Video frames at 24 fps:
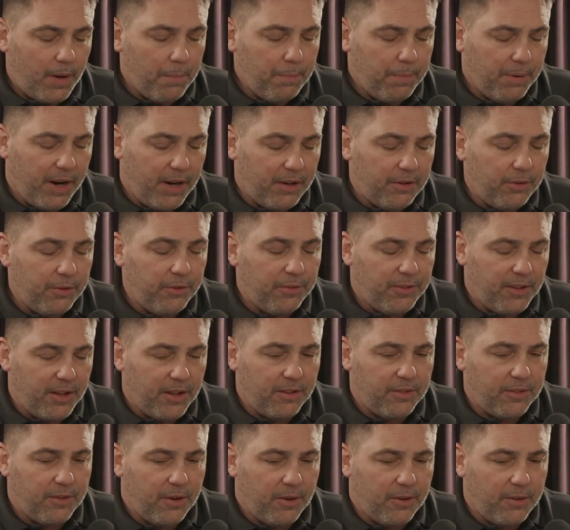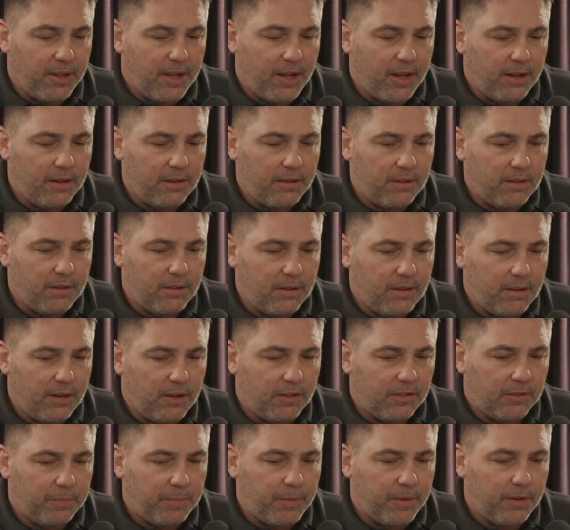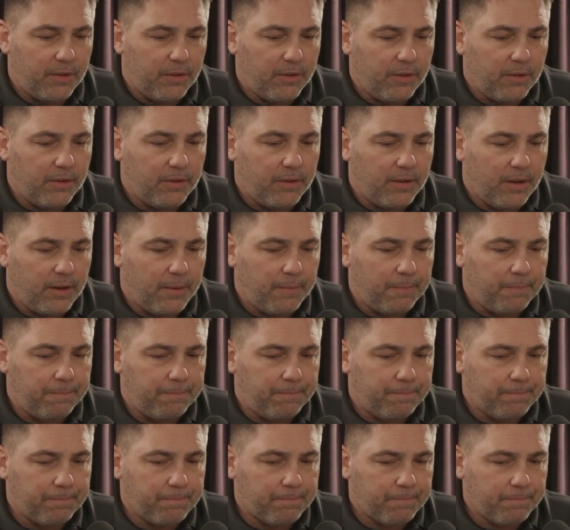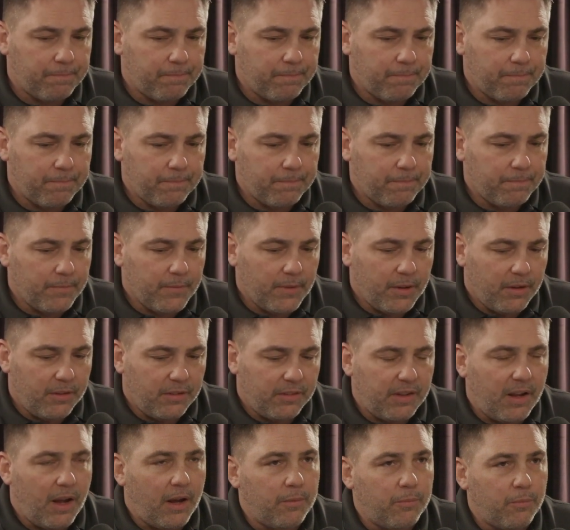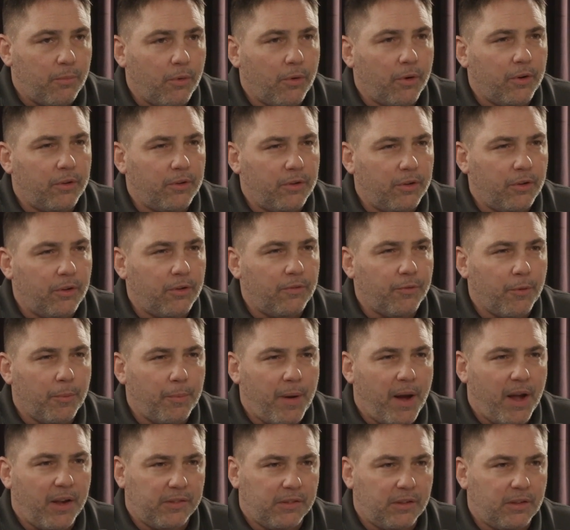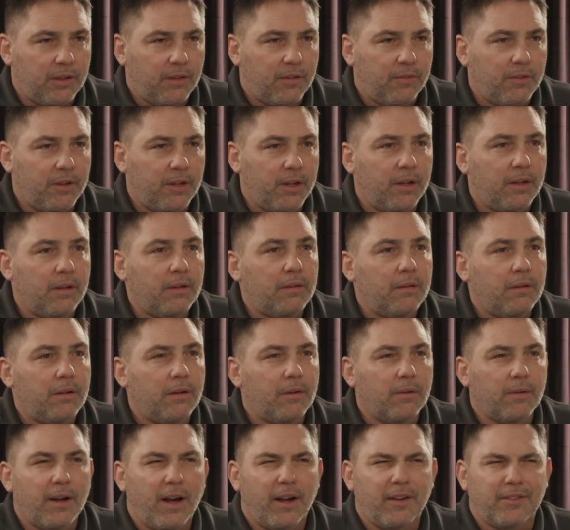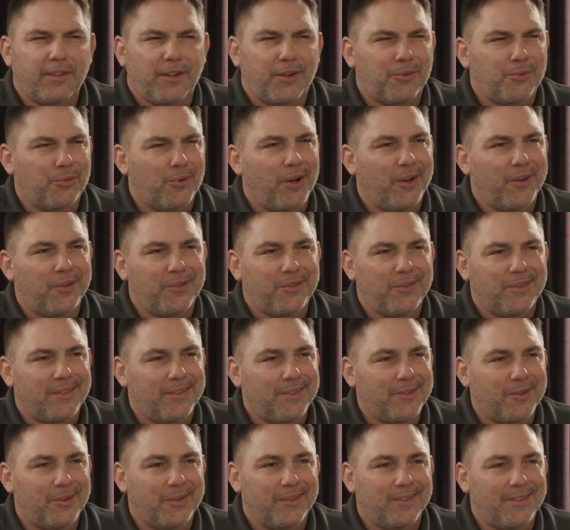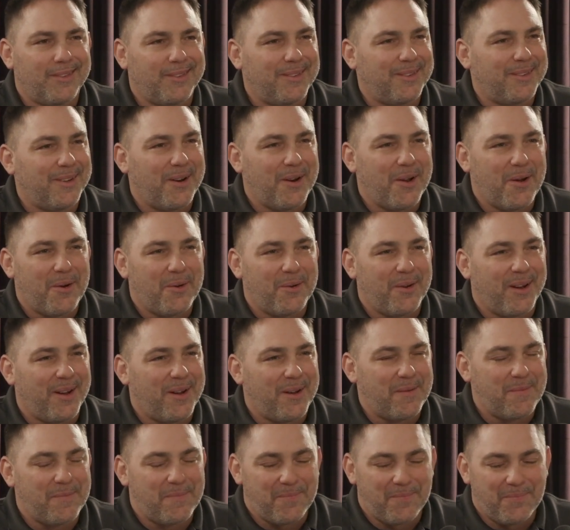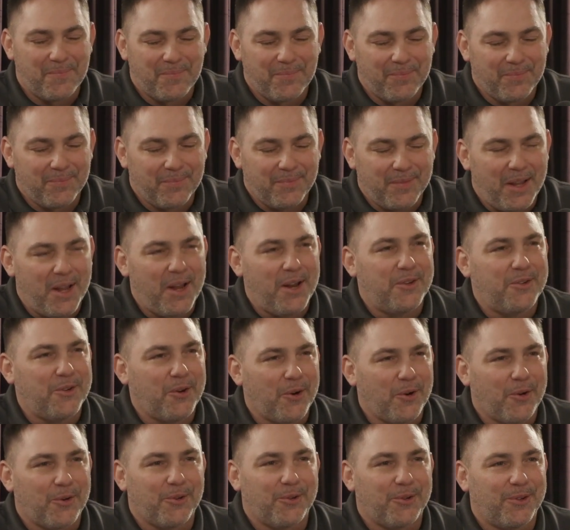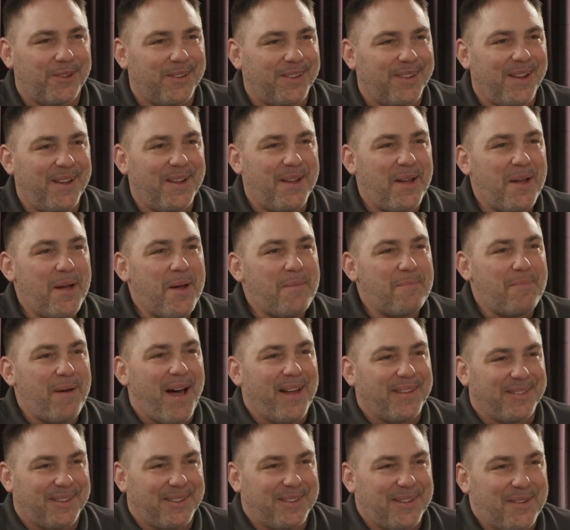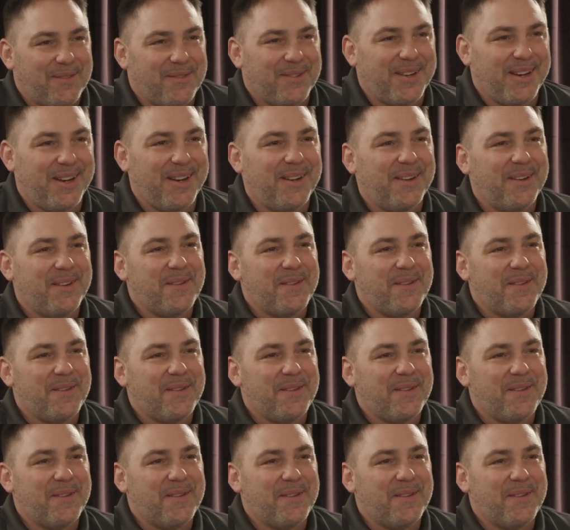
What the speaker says: But I do think though that it's been a good soundboard too for positivity. Guys like Russ, just eternal positivity.